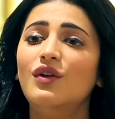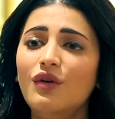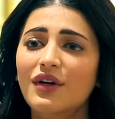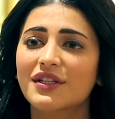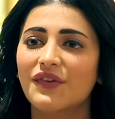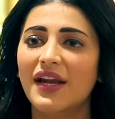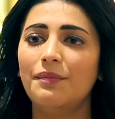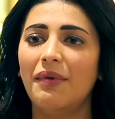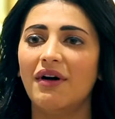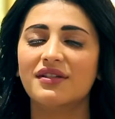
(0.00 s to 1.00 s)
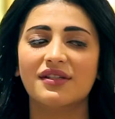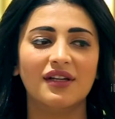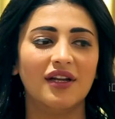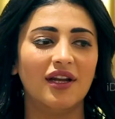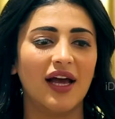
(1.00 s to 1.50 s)
do. It's very
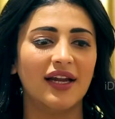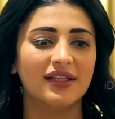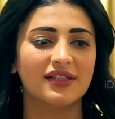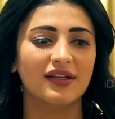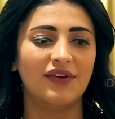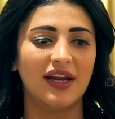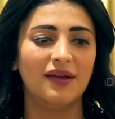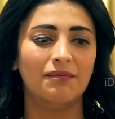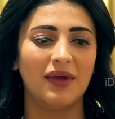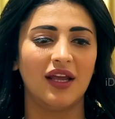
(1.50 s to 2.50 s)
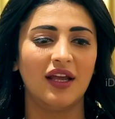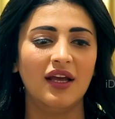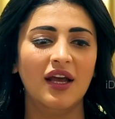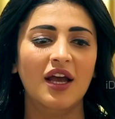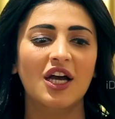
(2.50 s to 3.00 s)
personal and it's very
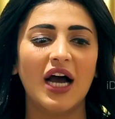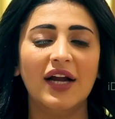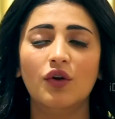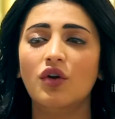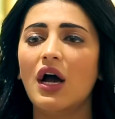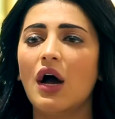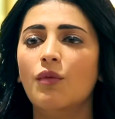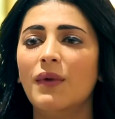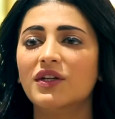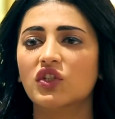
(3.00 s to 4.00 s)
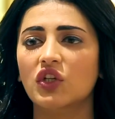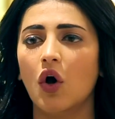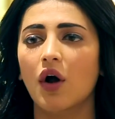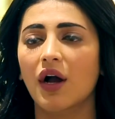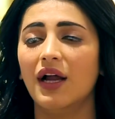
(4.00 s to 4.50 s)
me. I don't know how much
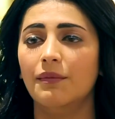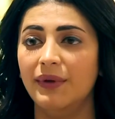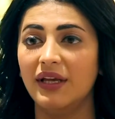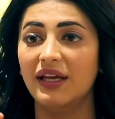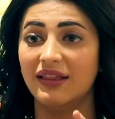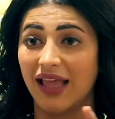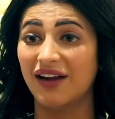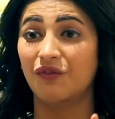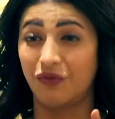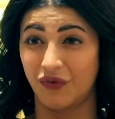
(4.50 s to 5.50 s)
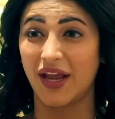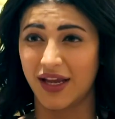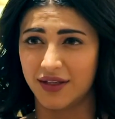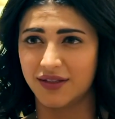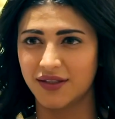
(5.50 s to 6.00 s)
longer I'll be in that
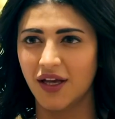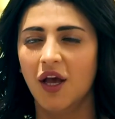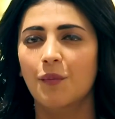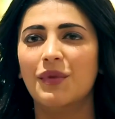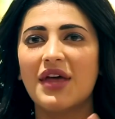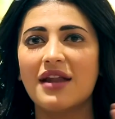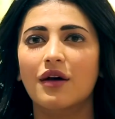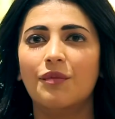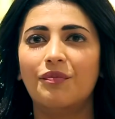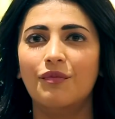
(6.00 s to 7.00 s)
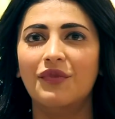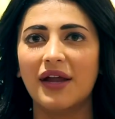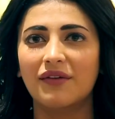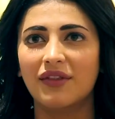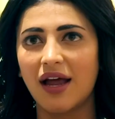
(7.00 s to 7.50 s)
phase, but
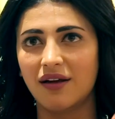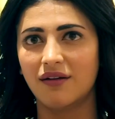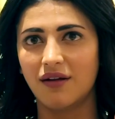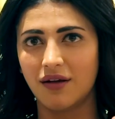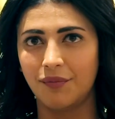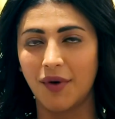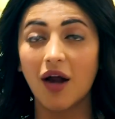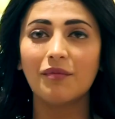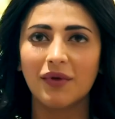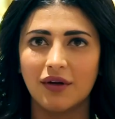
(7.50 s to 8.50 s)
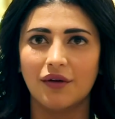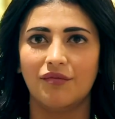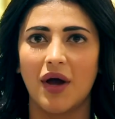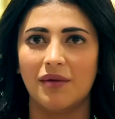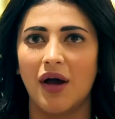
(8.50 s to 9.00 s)
that apartment of
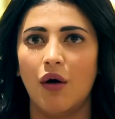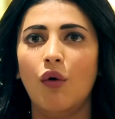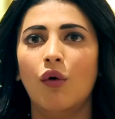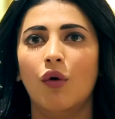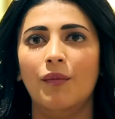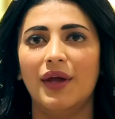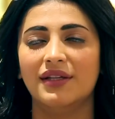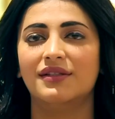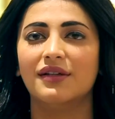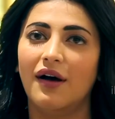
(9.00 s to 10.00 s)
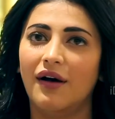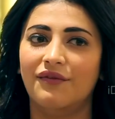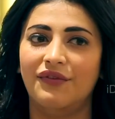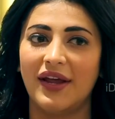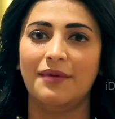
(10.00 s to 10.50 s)
my home is
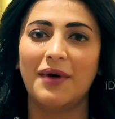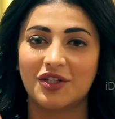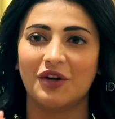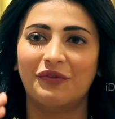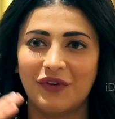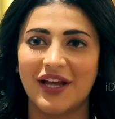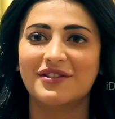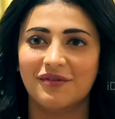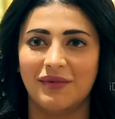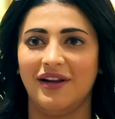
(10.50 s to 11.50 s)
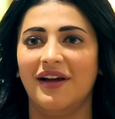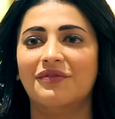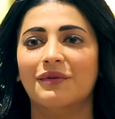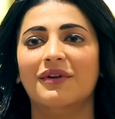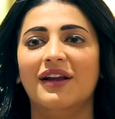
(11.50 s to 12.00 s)
very much a phase of my
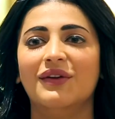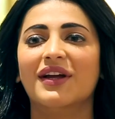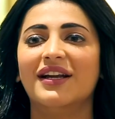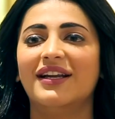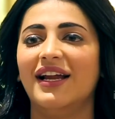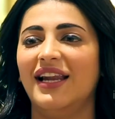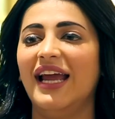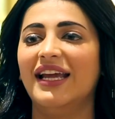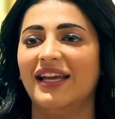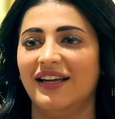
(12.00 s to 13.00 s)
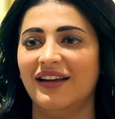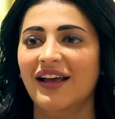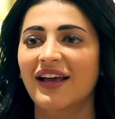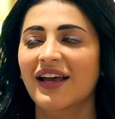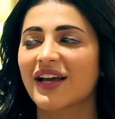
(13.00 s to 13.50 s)
life. And when I look at it, I like it
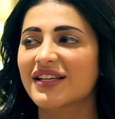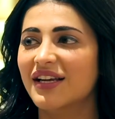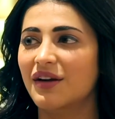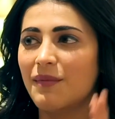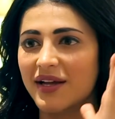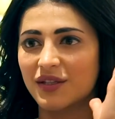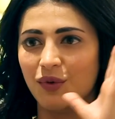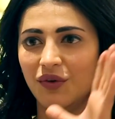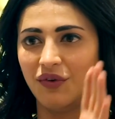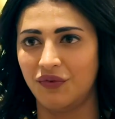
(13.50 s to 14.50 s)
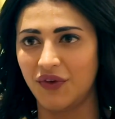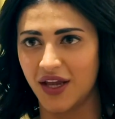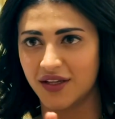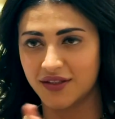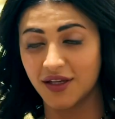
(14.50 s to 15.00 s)
because it reminds me of a
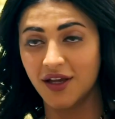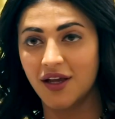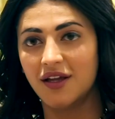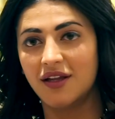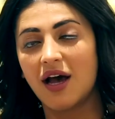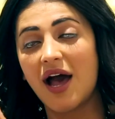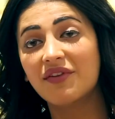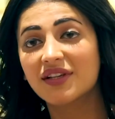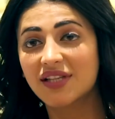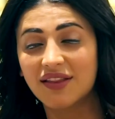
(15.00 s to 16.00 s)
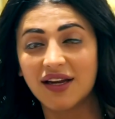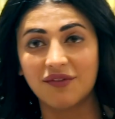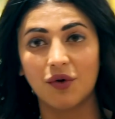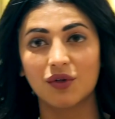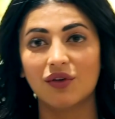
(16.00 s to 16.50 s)
phase. Having said that,
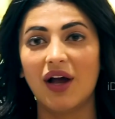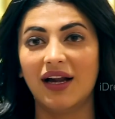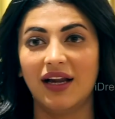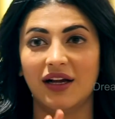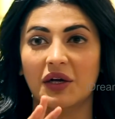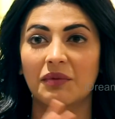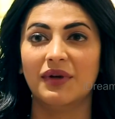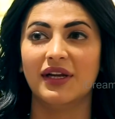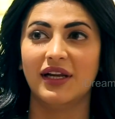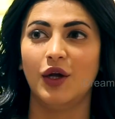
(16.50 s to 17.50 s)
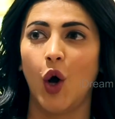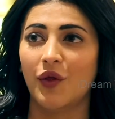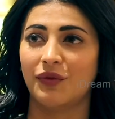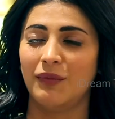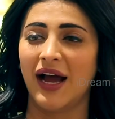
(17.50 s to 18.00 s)
I've also had like a completely
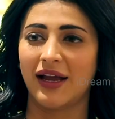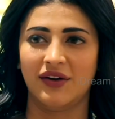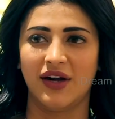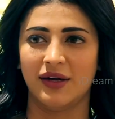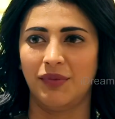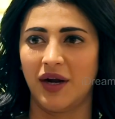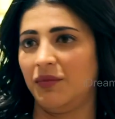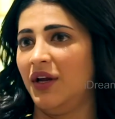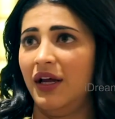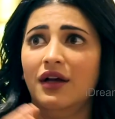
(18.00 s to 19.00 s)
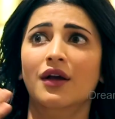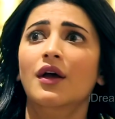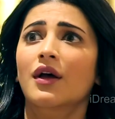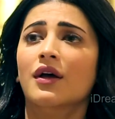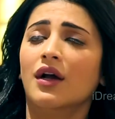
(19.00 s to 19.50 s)
goth black and red apartment. I
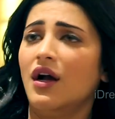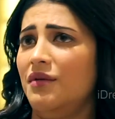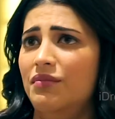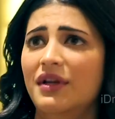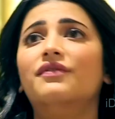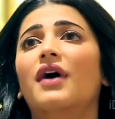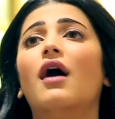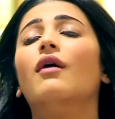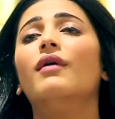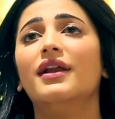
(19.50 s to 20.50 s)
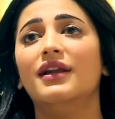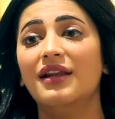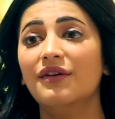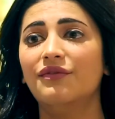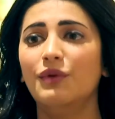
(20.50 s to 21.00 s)
can't believe how I
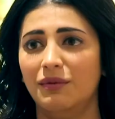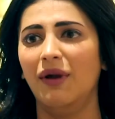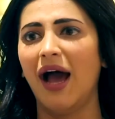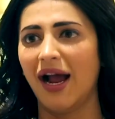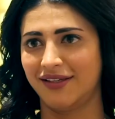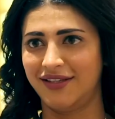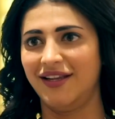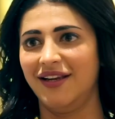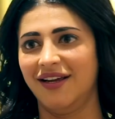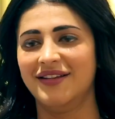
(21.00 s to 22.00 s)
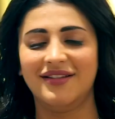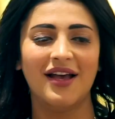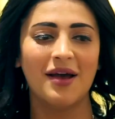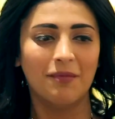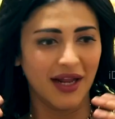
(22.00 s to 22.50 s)
lived with black ceilings,
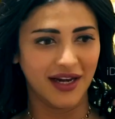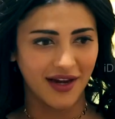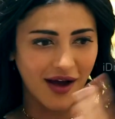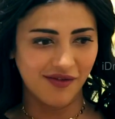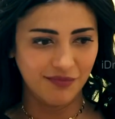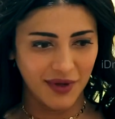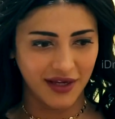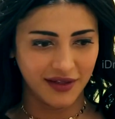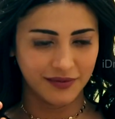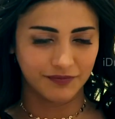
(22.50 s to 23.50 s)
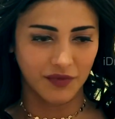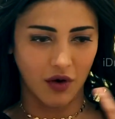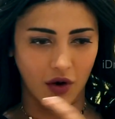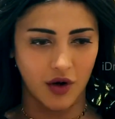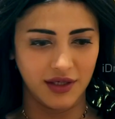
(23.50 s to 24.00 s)
but I love being
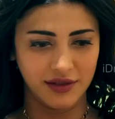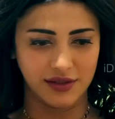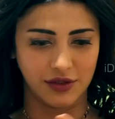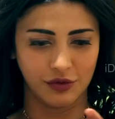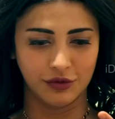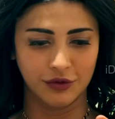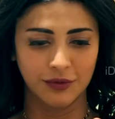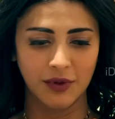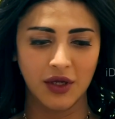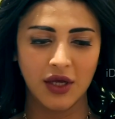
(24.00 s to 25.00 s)
honest to